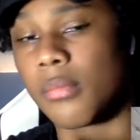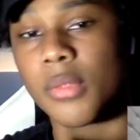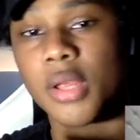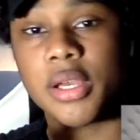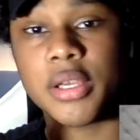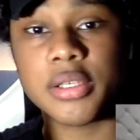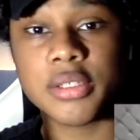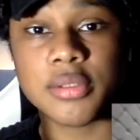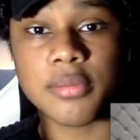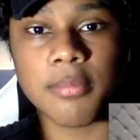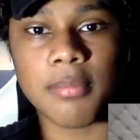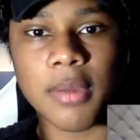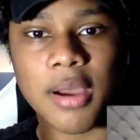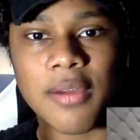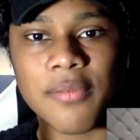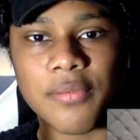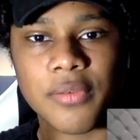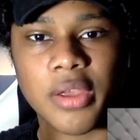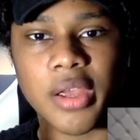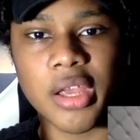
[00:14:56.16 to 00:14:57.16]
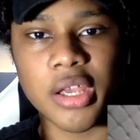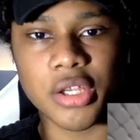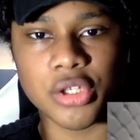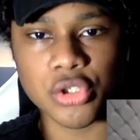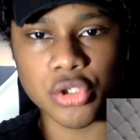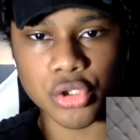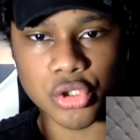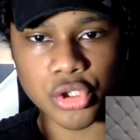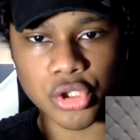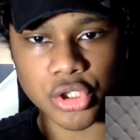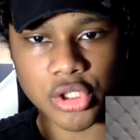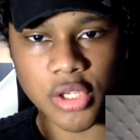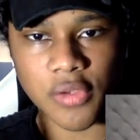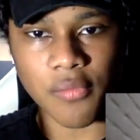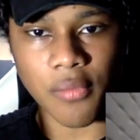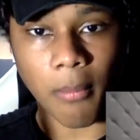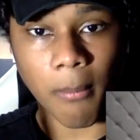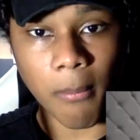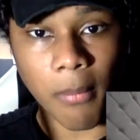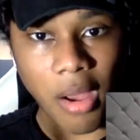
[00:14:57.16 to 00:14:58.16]
Sunny day in New York
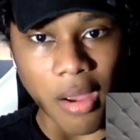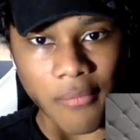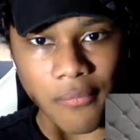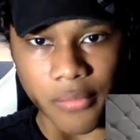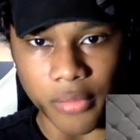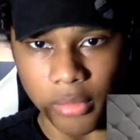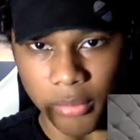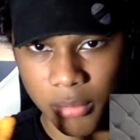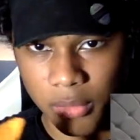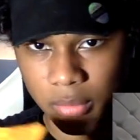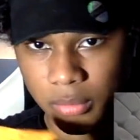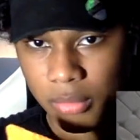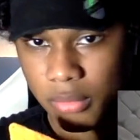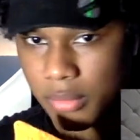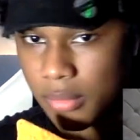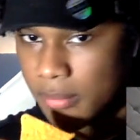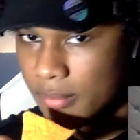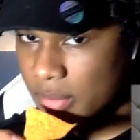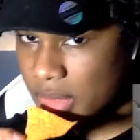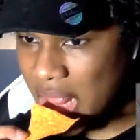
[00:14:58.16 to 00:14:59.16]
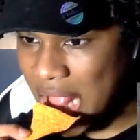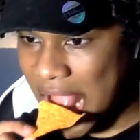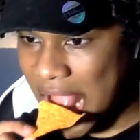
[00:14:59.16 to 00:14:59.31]
City. Could y'all wake up, please?